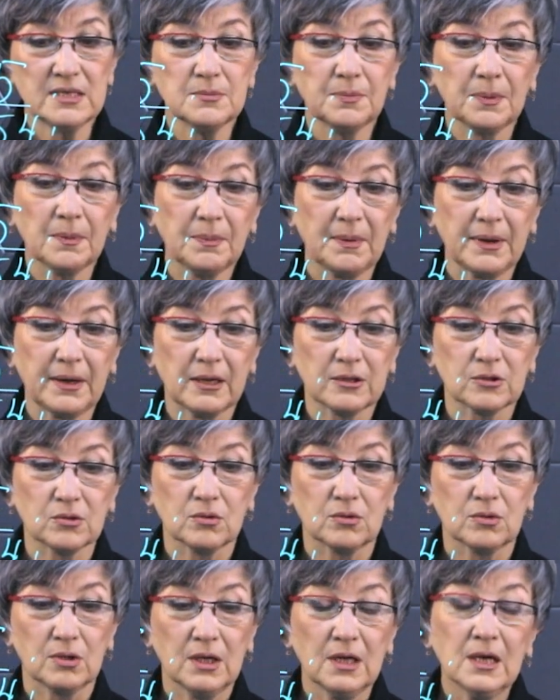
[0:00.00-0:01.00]
but let's
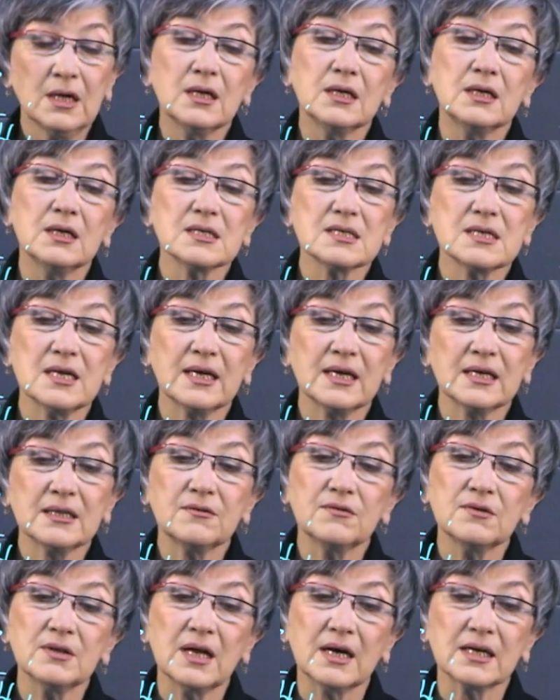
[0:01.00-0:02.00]
go in order.
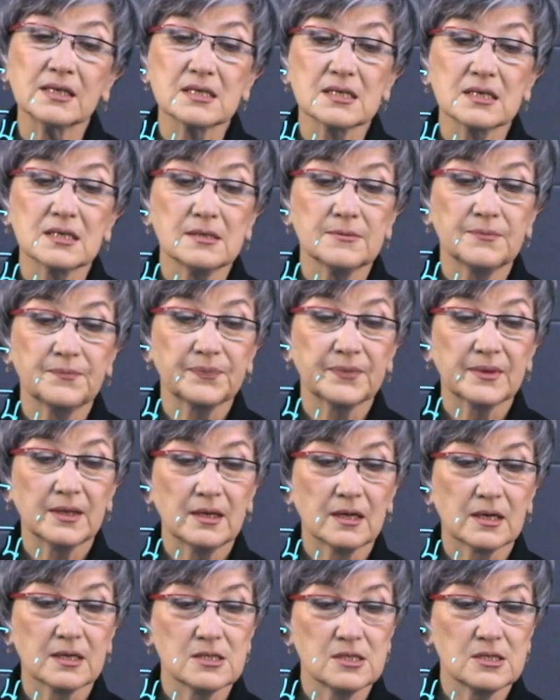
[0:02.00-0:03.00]
If I divide
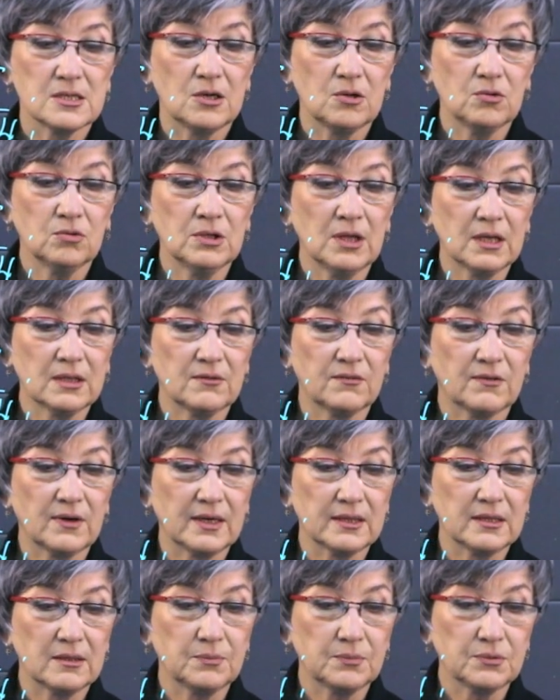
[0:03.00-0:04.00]
12 by 2,
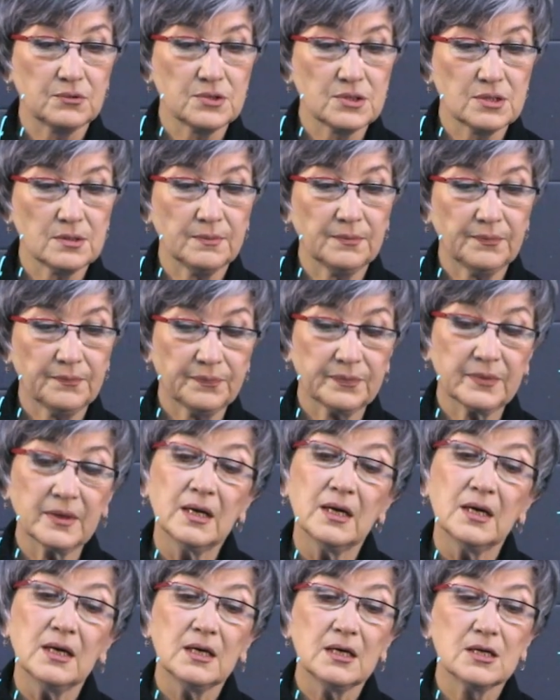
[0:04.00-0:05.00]
let's say,
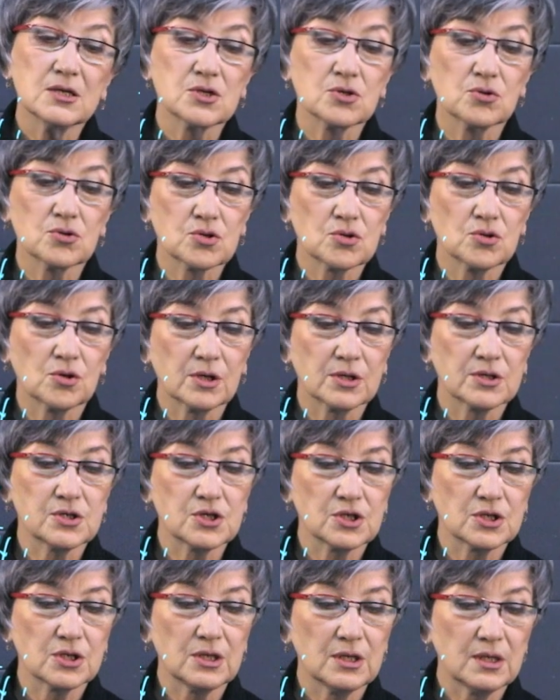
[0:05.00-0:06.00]
and I divide
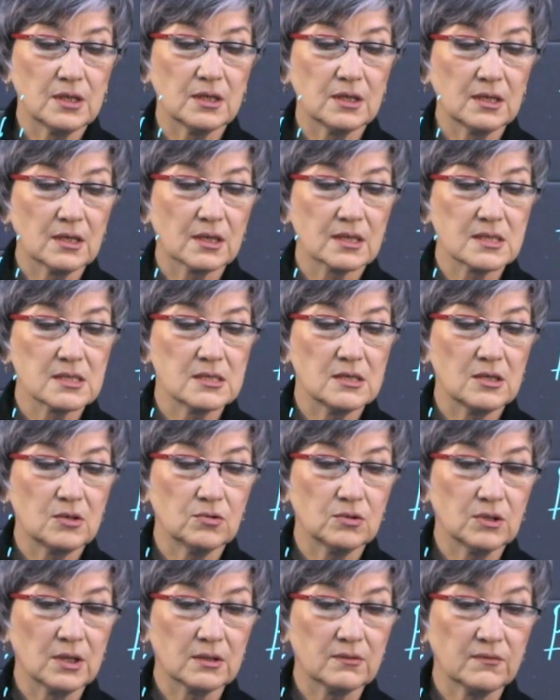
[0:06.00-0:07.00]

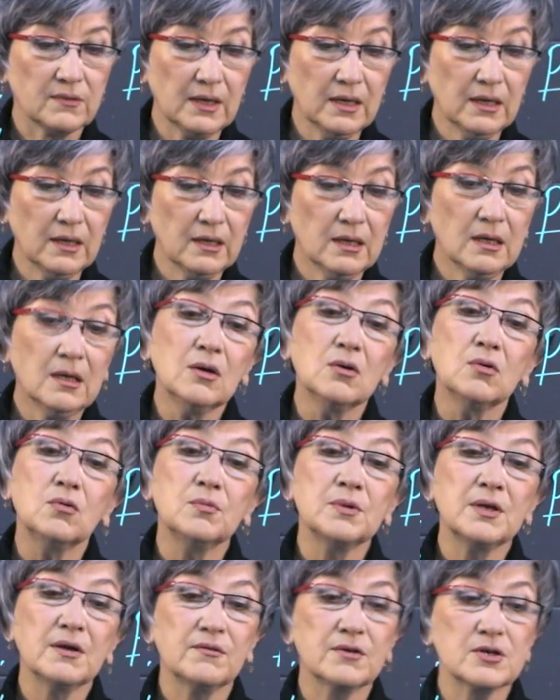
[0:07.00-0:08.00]
144 by 2,
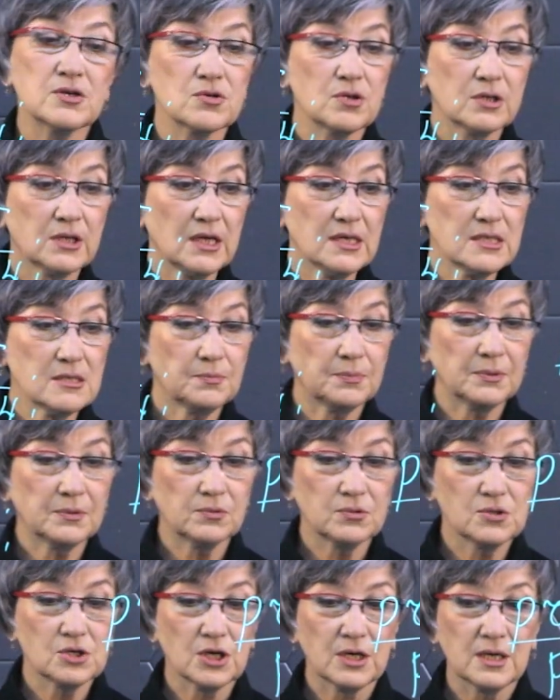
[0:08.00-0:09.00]
I end up with
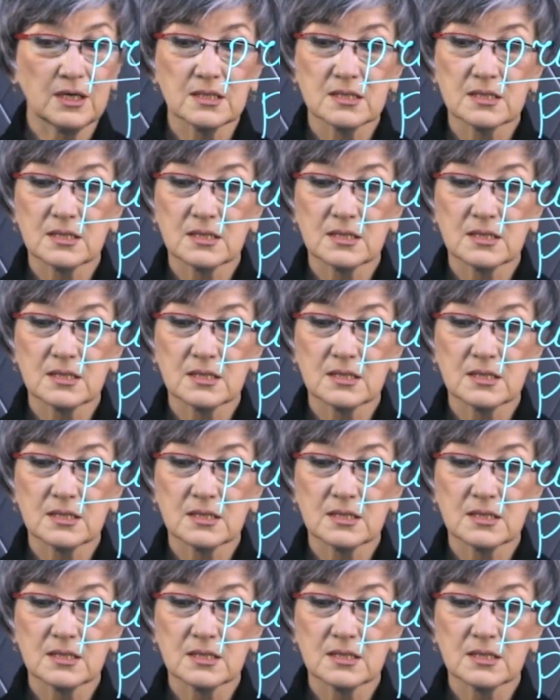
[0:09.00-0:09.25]
6.